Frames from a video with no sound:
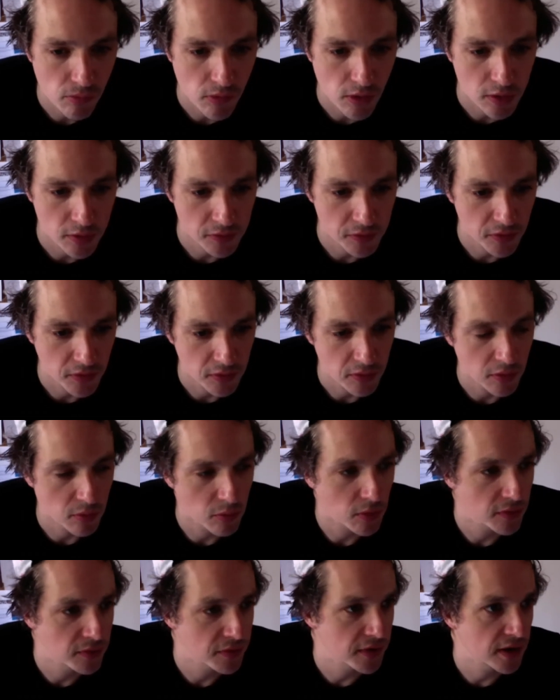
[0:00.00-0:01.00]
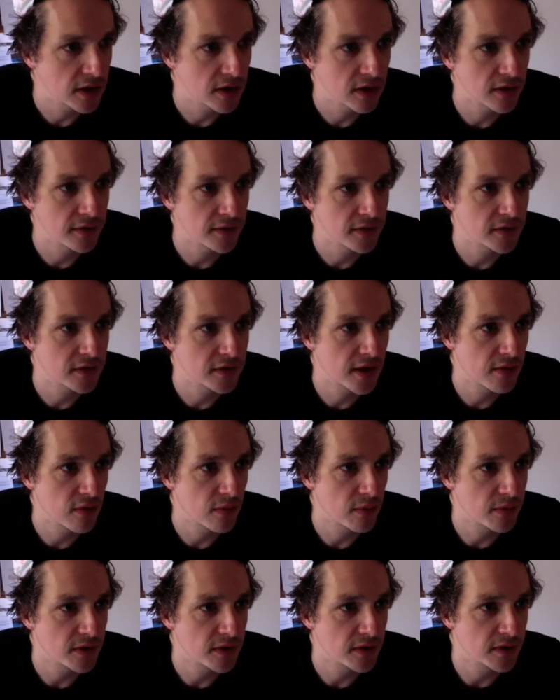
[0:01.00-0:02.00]
So one thing I learned the other day when
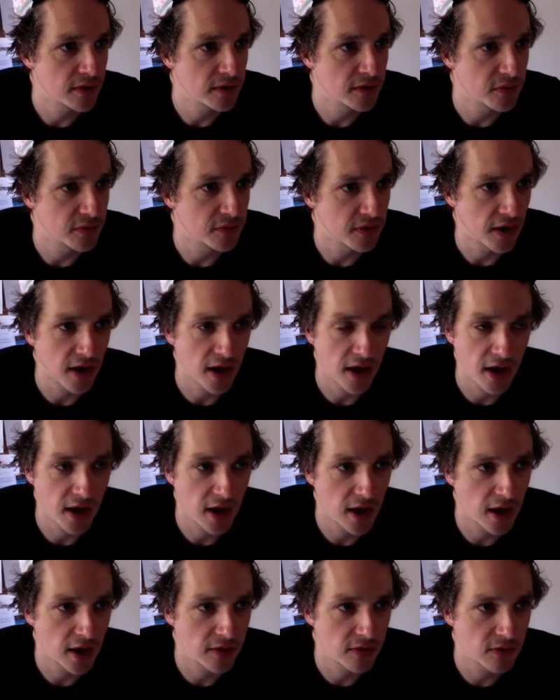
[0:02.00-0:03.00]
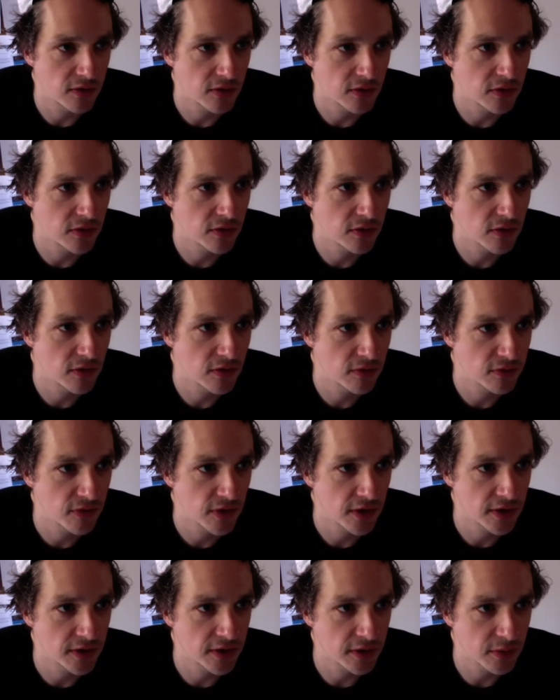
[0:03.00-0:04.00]
we did this was I do
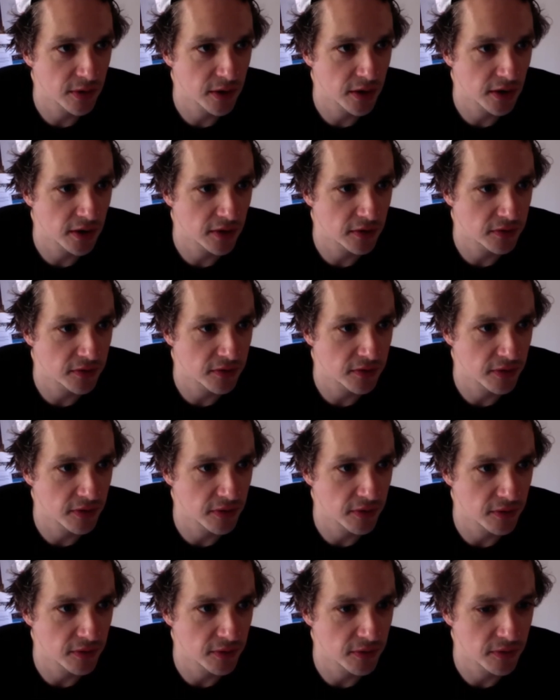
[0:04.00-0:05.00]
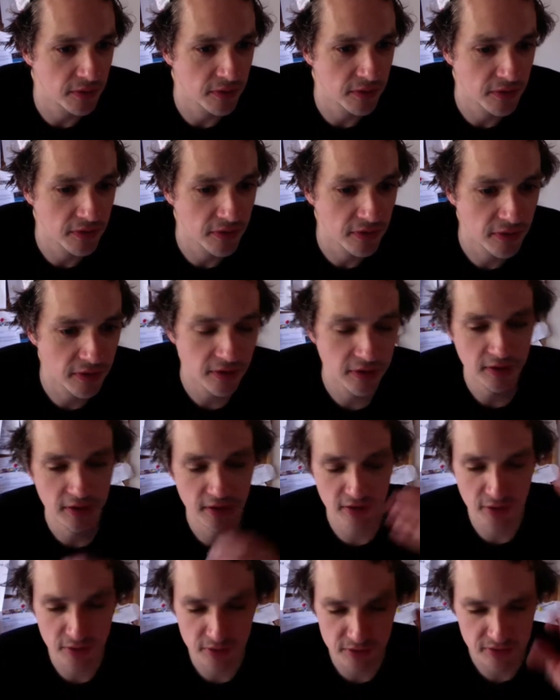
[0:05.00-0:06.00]
find it quite hard to
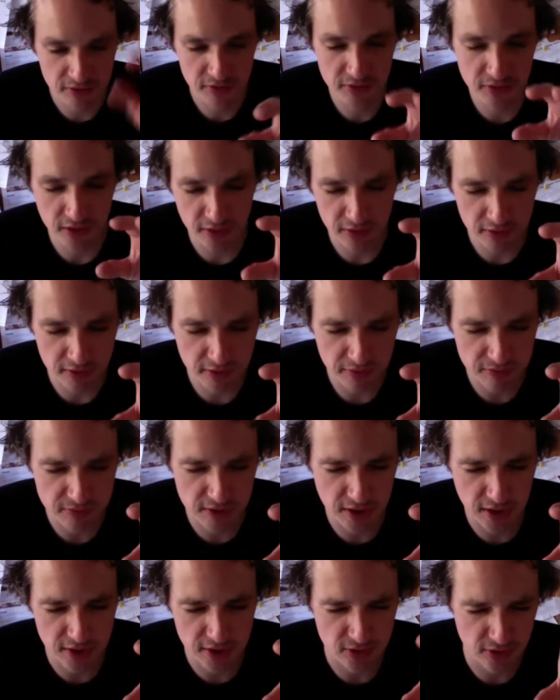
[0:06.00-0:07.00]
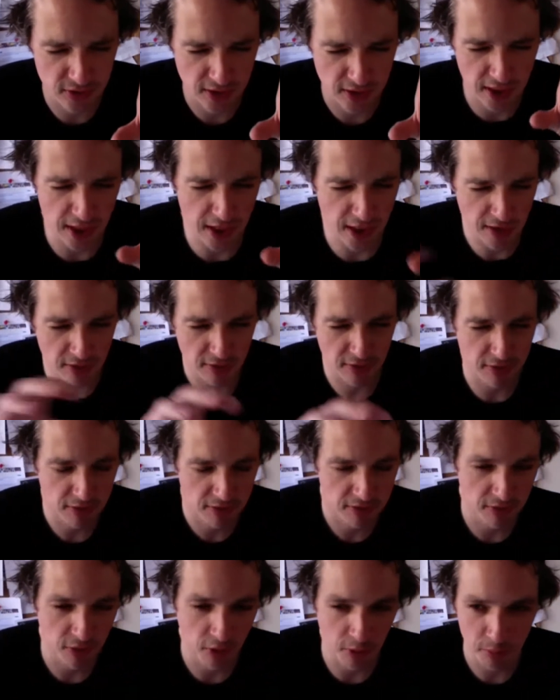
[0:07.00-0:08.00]
concentrate on a conversation and
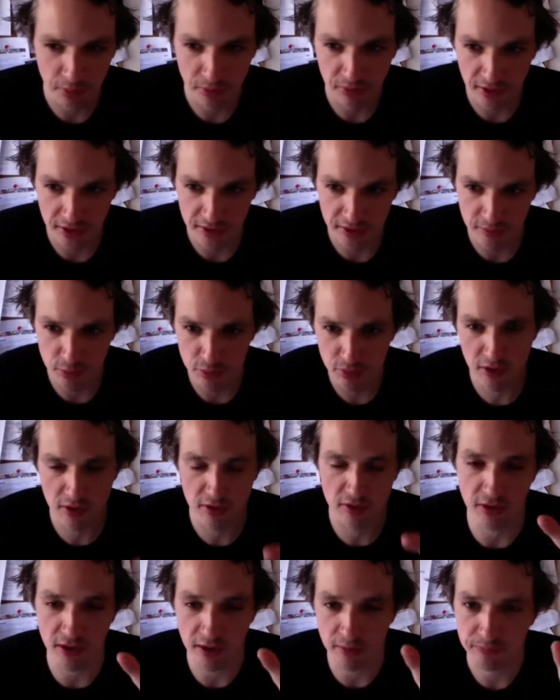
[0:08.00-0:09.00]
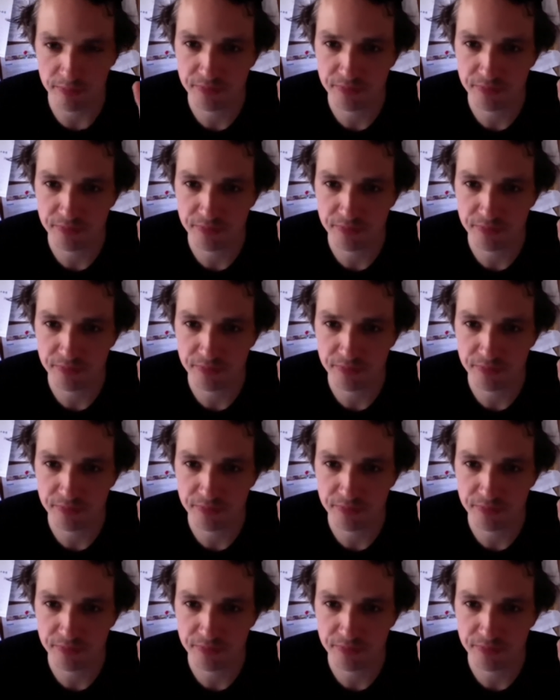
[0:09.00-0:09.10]
operate the program.